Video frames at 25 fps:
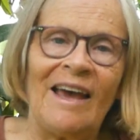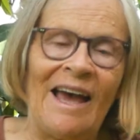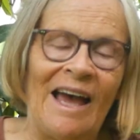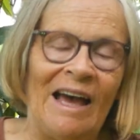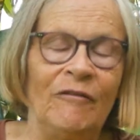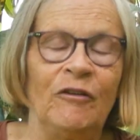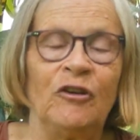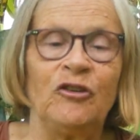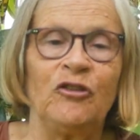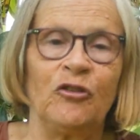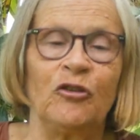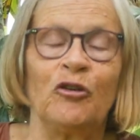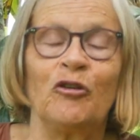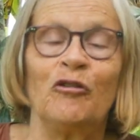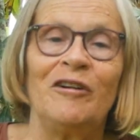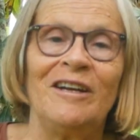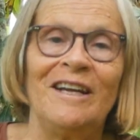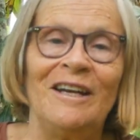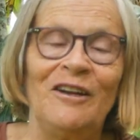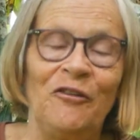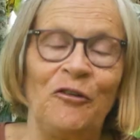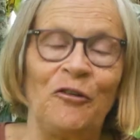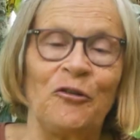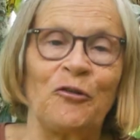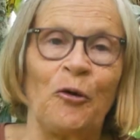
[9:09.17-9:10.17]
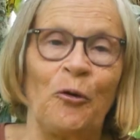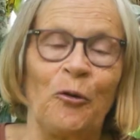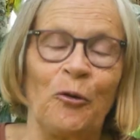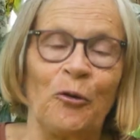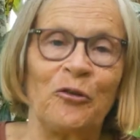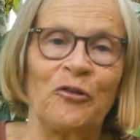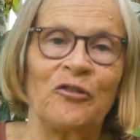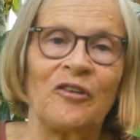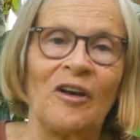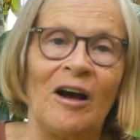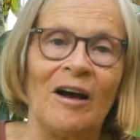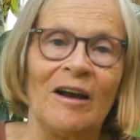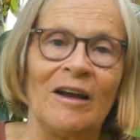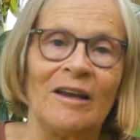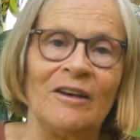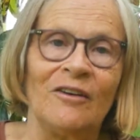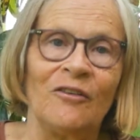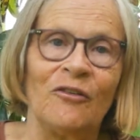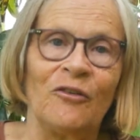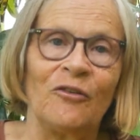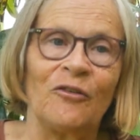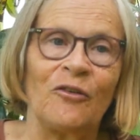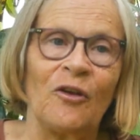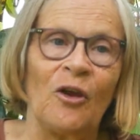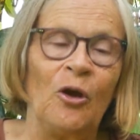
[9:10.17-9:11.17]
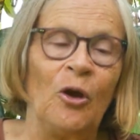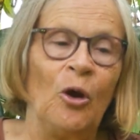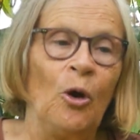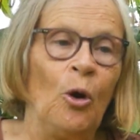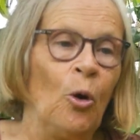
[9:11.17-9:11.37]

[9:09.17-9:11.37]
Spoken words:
have a degree in soil science.